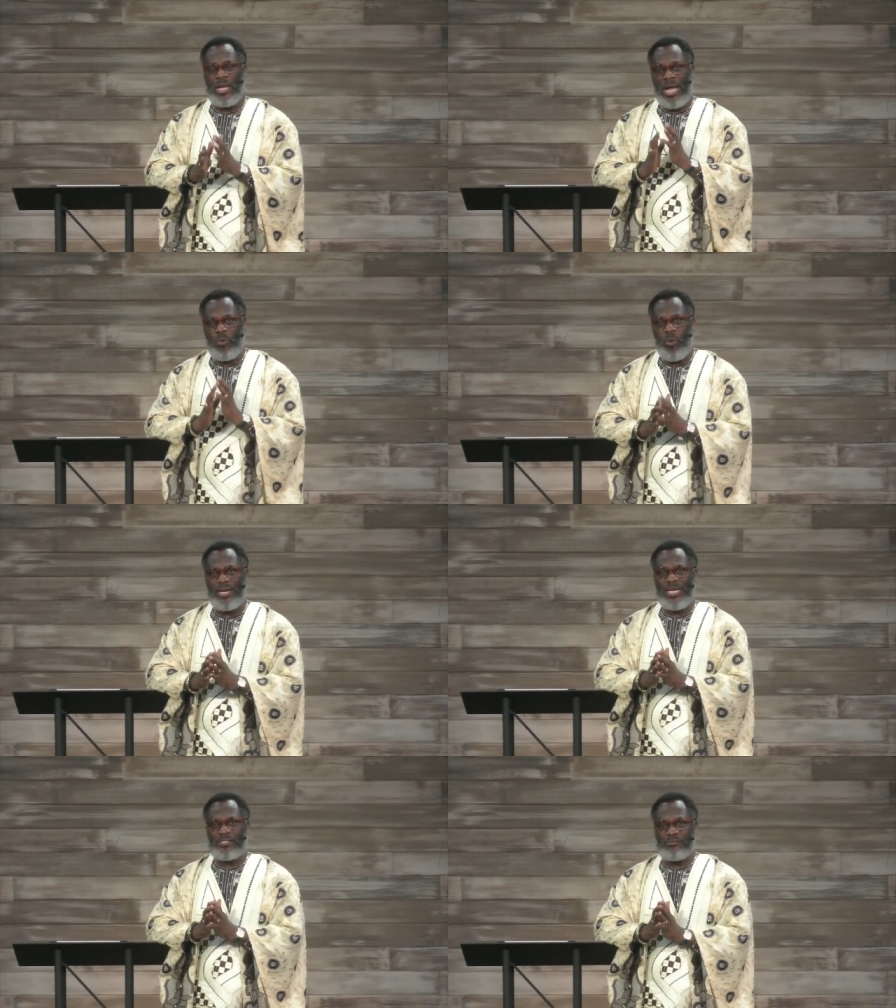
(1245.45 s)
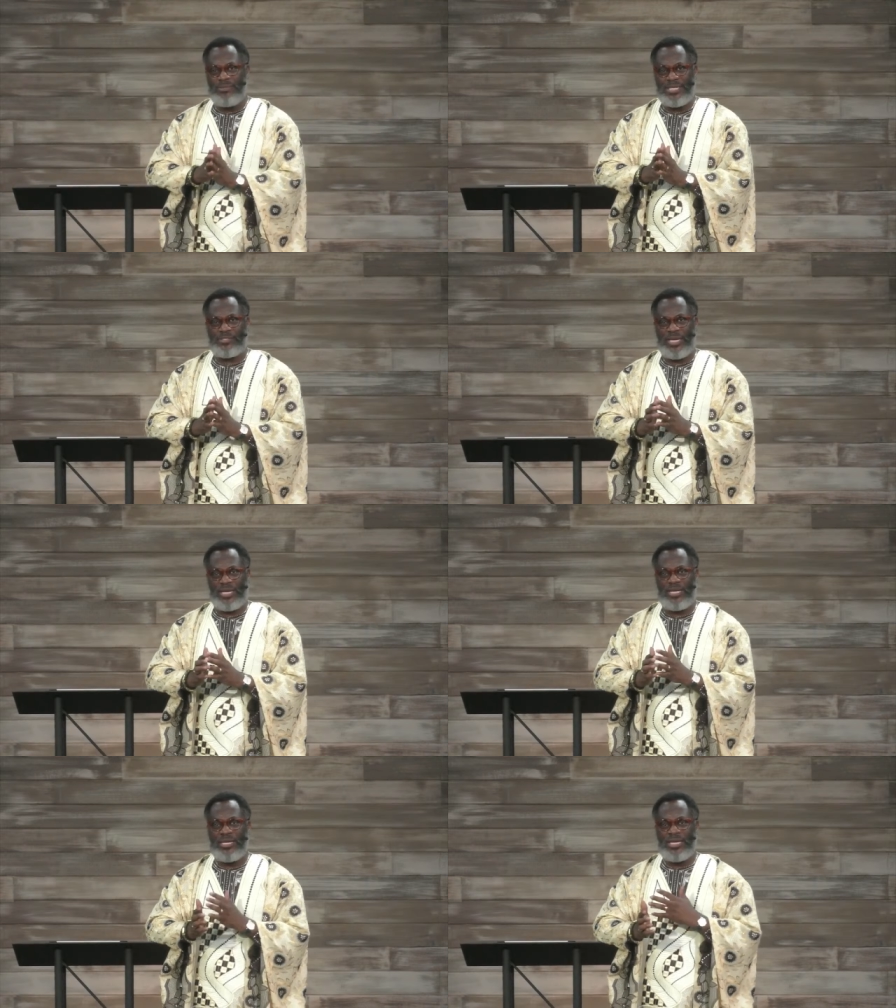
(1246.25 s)
And what is
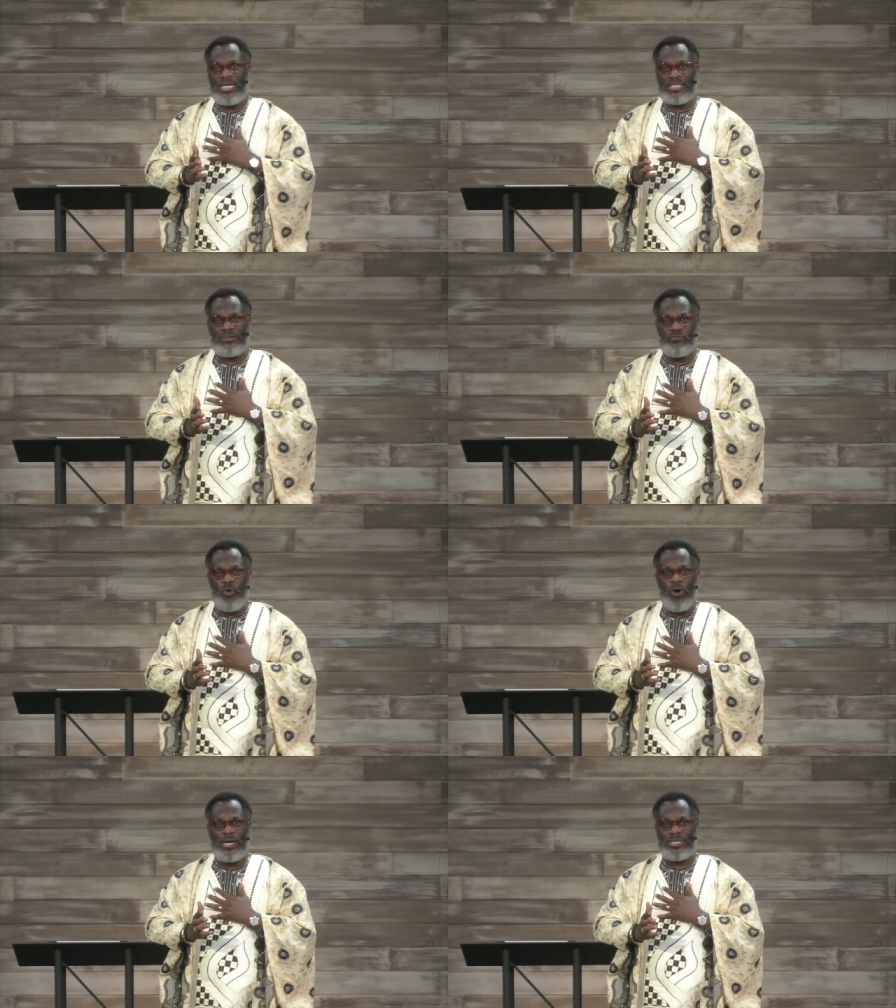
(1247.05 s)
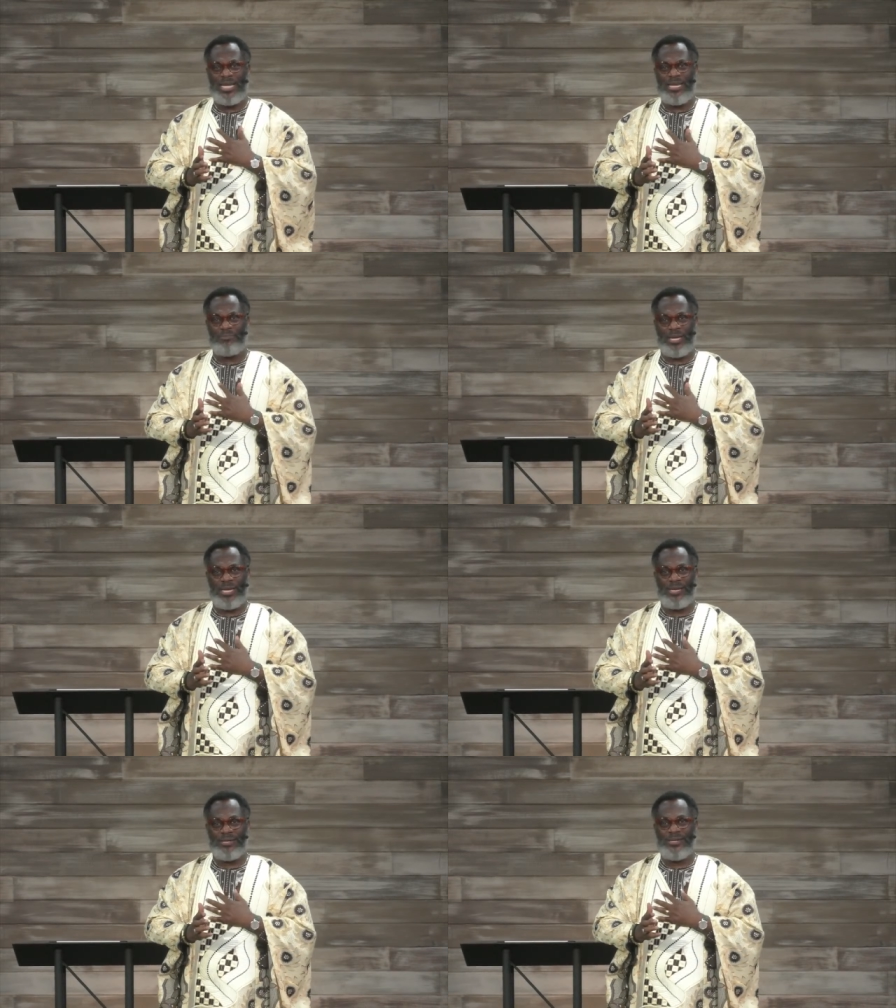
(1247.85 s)
missing is a void in me.